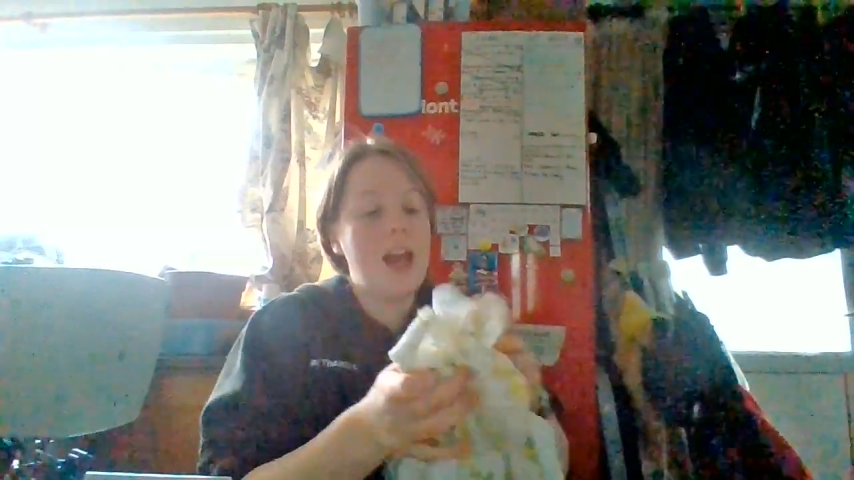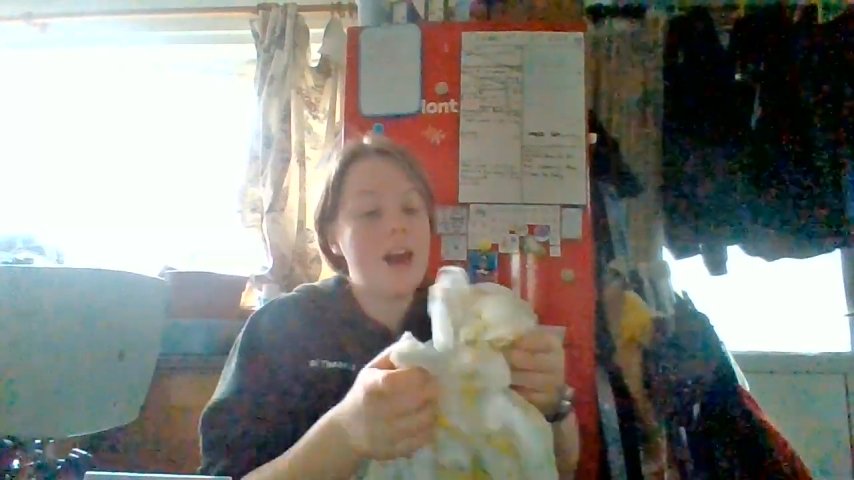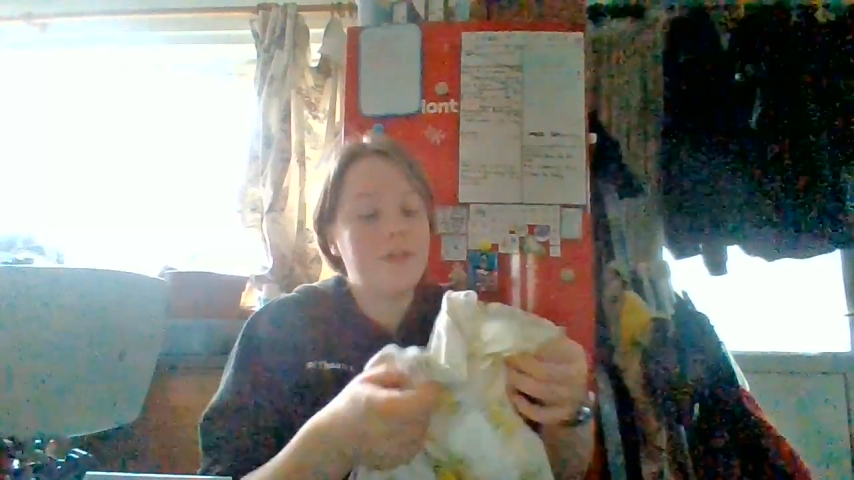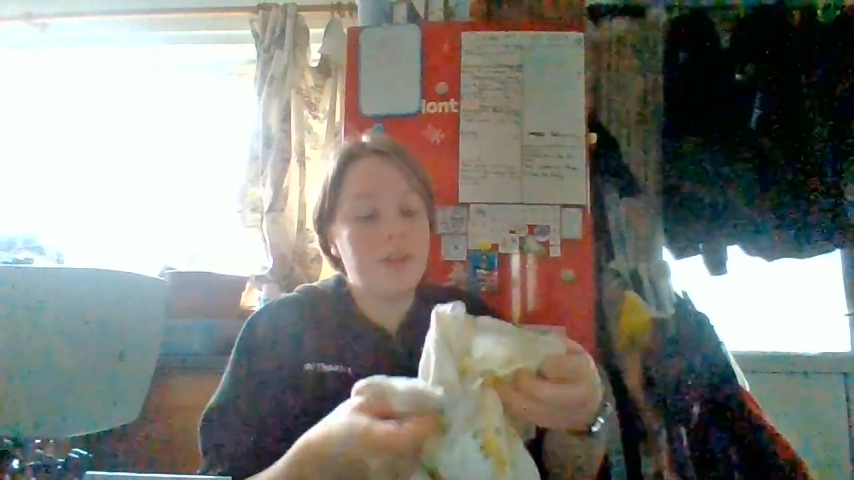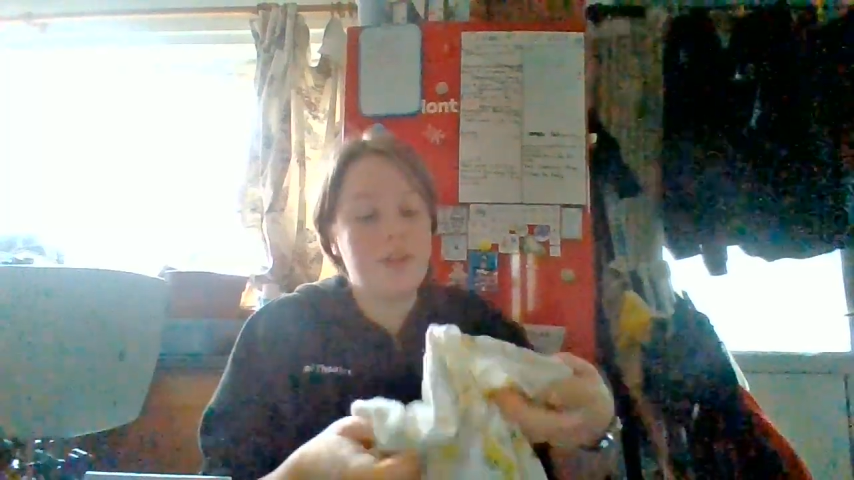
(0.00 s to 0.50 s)
I
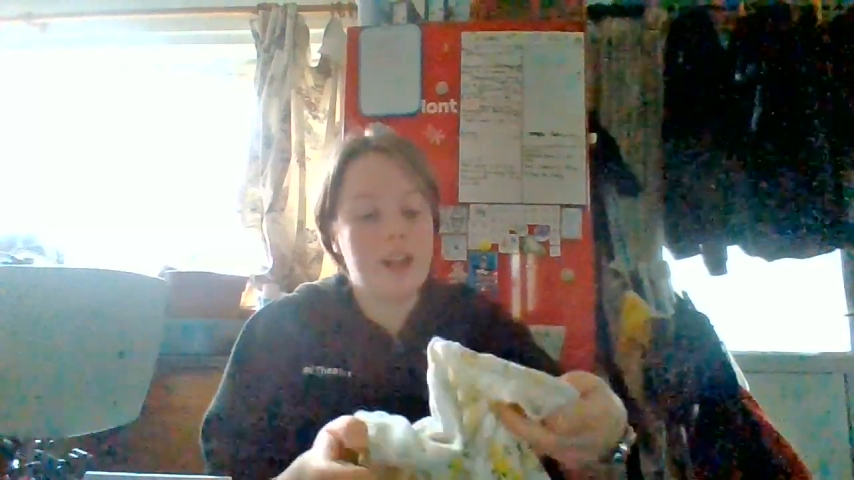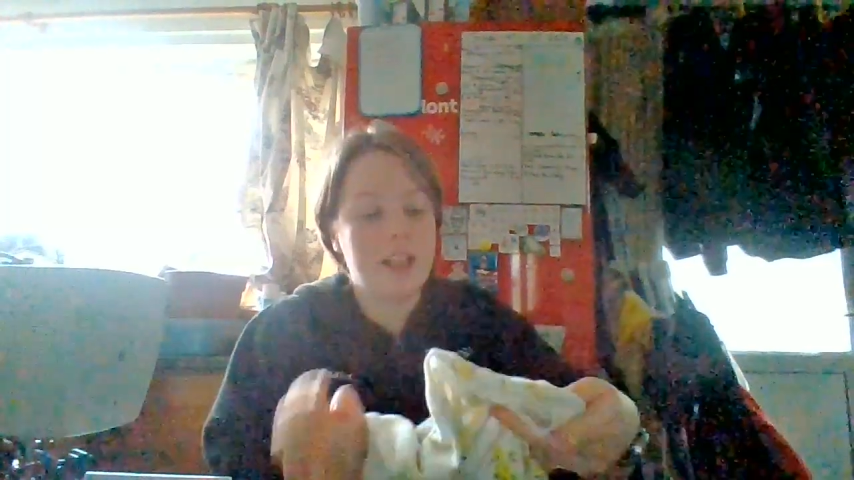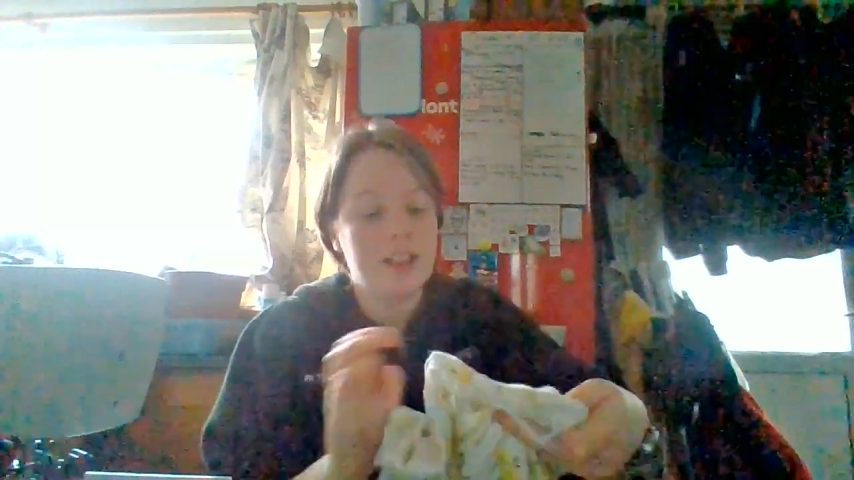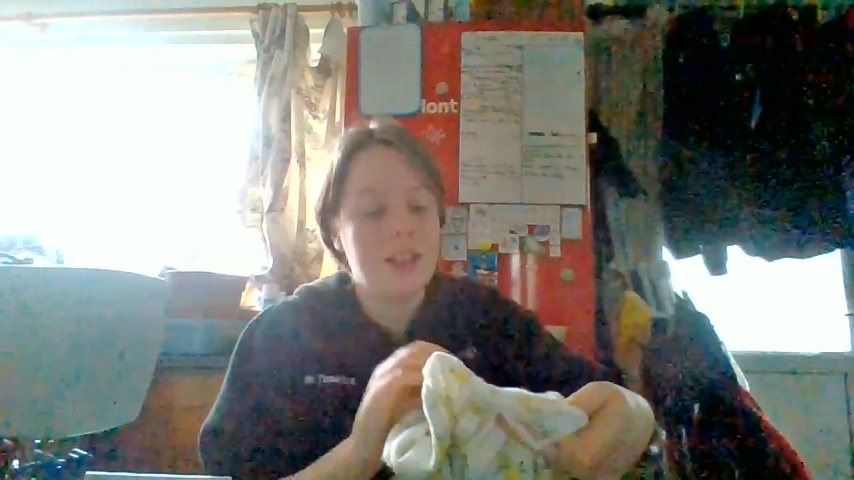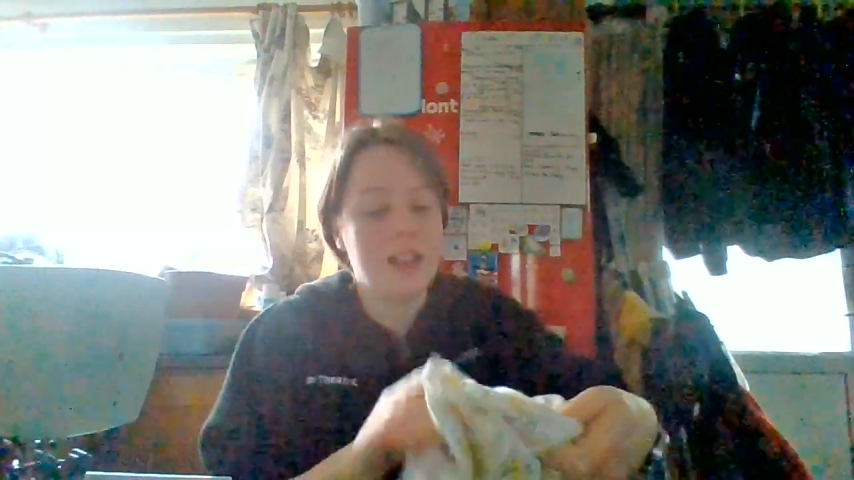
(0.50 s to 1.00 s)
have not
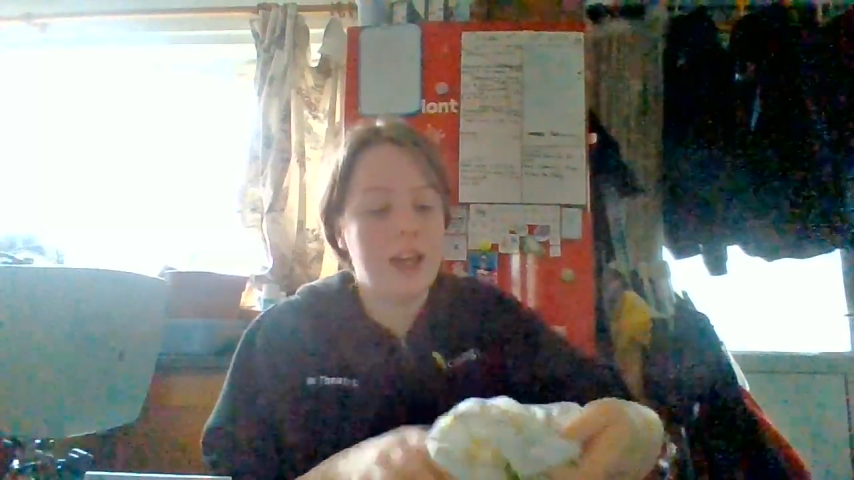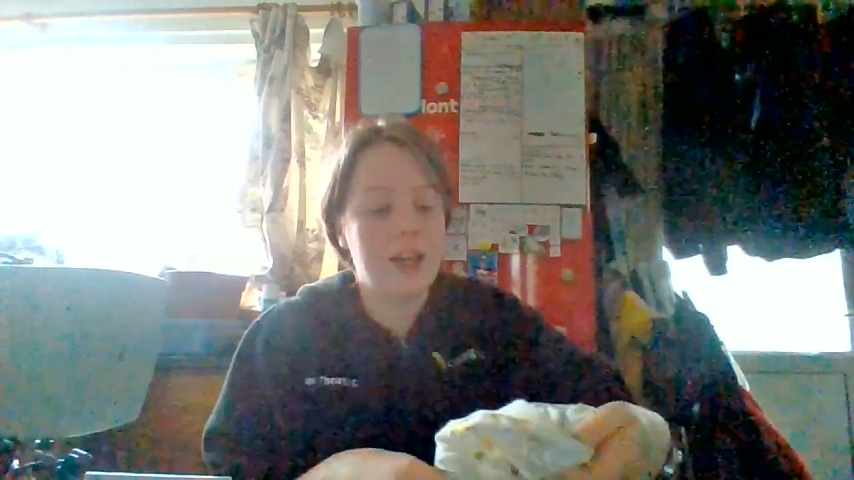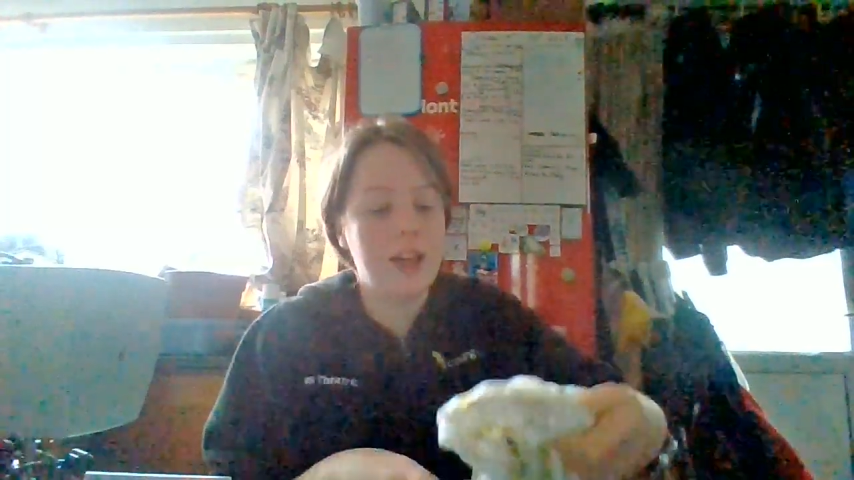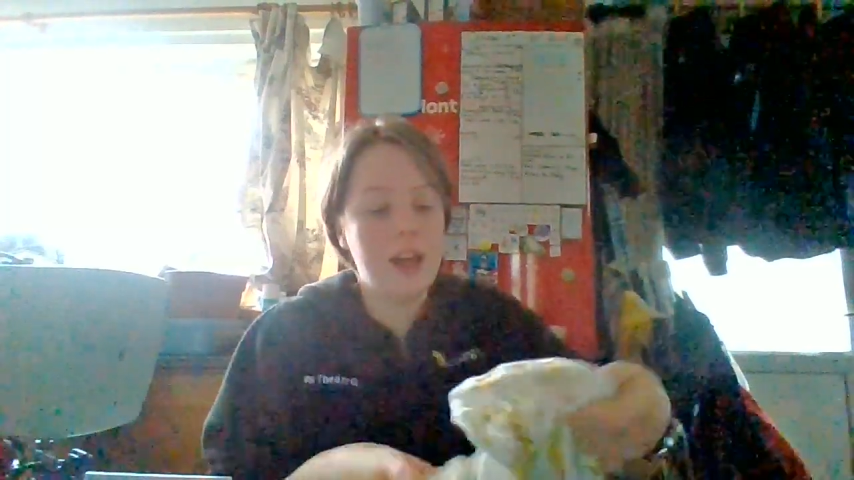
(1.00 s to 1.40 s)
fixed this yet,